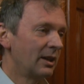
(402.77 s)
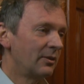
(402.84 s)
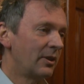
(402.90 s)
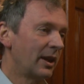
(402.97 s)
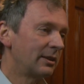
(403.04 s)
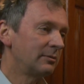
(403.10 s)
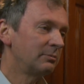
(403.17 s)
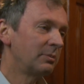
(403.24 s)

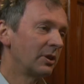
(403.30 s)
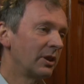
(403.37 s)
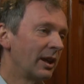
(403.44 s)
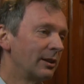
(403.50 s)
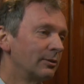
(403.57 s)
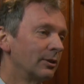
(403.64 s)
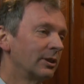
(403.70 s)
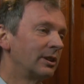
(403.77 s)
then, but
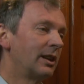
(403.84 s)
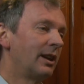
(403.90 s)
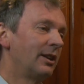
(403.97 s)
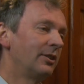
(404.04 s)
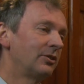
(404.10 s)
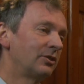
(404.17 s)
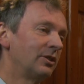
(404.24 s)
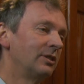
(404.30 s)
they're
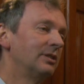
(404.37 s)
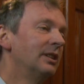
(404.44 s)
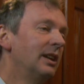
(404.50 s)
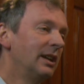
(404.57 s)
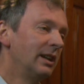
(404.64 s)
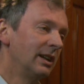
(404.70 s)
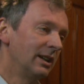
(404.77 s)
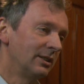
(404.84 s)
organized in
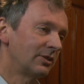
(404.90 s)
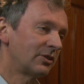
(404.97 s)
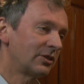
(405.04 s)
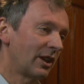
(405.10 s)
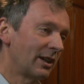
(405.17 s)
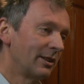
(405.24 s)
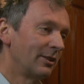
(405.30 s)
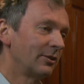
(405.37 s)
in
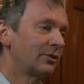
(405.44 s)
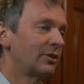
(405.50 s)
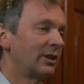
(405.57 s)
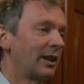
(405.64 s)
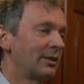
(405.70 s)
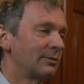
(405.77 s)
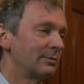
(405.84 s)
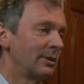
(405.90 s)
cells
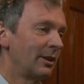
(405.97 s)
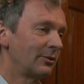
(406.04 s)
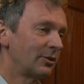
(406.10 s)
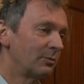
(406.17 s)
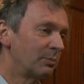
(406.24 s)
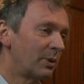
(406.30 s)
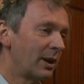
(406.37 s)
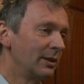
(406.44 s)
together with lots
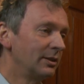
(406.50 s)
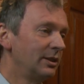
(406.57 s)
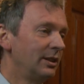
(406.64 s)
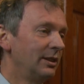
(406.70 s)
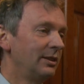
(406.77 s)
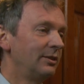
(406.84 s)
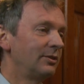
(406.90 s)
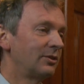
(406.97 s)
of
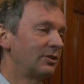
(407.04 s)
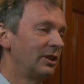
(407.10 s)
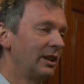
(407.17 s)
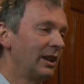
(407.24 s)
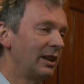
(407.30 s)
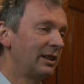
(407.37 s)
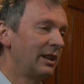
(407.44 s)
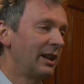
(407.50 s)
proteins,
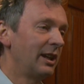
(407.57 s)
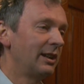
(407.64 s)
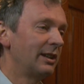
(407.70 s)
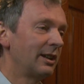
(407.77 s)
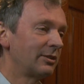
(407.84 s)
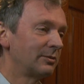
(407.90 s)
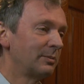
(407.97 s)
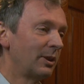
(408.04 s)
DNA,
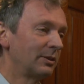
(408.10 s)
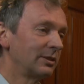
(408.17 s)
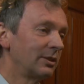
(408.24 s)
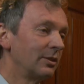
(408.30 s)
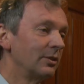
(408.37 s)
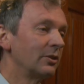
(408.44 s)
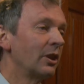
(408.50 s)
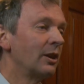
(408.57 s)
other
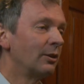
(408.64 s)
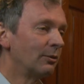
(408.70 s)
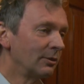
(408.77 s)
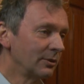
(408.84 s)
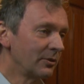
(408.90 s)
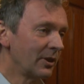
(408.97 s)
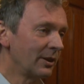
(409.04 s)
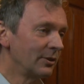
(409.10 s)
molecules.
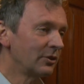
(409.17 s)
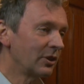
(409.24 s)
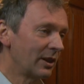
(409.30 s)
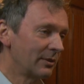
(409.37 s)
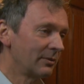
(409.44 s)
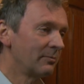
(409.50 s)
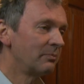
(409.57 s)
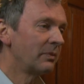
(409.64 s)
All of those
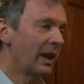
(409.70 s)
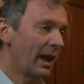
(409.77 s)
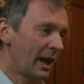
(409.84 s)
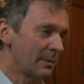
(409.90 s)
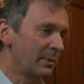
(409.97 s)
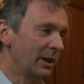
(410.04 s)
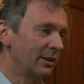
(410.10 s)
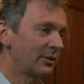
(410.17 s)
have
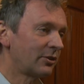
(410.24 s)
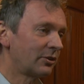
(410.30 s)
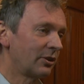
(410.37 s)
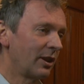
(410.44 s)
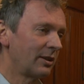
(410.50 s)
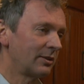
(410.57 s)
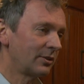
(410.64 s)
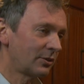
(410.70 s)
habits
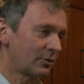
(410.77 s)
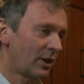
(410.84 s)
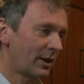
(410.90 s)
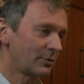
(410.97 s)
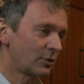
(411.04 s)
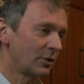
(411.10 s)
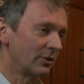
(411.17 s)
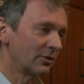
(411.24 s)
and
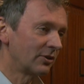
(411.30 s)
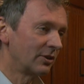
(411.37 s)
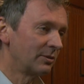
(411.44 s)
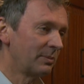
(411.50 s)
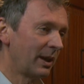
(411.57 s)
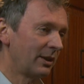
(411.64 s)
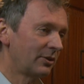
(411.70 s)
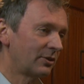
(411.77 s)
structures that are
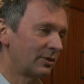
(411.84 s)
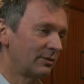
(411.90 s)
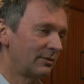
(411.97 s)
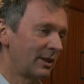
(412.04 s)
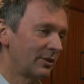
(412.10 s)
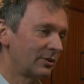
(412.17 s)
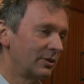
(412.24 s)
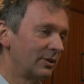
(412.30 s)
based on
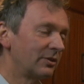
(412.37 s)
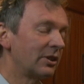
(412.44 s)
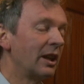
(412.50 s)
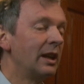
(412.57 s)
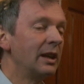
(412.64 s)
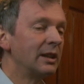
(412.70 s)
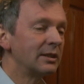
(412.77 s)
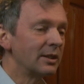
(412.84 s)
resonance.
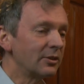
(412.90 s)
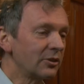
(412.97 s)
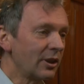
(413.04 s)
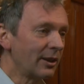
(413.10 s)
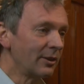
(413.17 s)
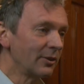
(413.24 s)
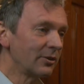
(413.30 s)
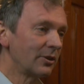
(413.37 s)
The
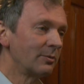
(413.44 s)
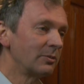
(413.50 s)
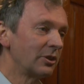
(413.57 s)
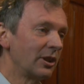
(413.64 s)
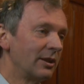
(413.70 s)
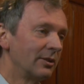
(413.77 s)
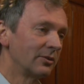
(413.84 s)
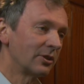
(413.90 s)
cells
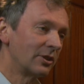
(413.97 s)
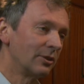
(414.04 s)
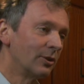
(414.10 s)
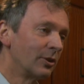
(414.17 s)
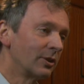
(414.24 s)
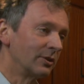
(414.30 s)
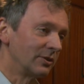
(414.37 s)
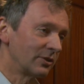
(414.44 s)
themselves, the
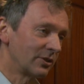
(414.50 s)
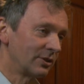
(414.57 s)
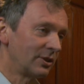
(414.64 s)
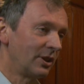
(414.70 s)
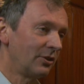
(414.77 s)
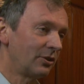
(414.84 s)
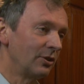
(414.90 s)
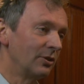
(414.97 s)
organs, the
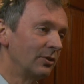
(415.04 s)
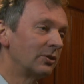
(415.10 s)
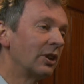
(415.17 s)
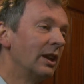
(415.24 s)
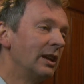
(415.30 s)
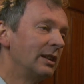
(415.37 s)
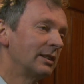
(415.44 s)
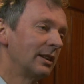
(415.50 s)
tissues,
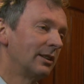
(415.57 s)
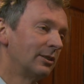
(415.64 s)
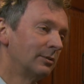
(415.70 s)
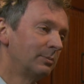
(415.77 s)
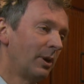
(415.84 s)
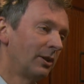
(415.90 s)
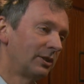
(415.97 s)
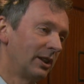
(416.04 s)
the whole
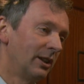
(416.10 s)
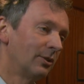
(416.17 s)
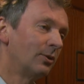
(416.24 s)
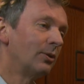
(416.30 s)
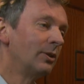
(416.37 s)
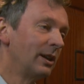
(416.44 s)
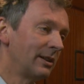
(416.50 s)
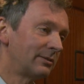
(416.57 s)
body,
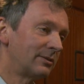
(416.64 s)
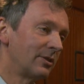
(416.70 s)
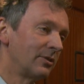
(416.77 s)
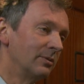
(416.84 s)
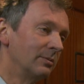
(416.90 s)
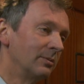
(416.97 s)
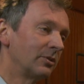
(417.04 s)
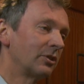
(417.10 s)
all have
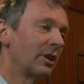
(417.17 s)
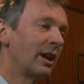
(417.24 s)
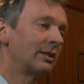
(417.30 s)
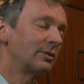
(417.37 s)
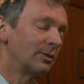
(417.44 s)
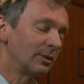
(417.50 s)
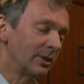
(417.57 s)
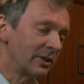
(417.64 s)
rhythms
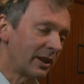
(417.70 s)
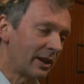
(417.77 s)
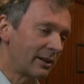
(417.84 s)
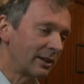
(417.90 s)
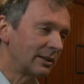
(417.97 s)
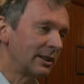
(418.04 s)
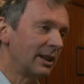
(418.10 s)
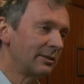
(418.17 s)
and all at their
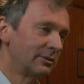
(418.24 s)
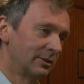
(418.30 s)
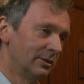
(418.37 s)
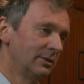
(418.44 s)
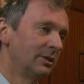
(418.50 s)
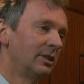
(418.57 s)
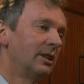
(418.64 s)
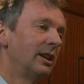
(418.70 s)
own
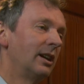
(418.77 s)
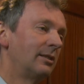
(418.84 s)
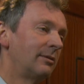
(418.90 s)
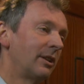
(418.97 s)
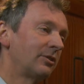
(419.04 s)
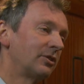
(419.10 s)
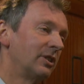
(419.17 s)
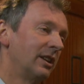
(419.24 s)
level are
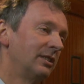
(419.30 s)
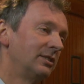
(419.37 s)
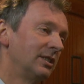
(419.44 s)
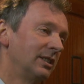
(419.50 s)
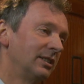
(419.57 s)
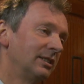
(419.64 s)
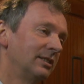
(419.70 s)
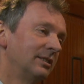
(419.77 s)

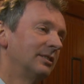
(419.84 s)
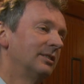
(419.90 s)
resonating.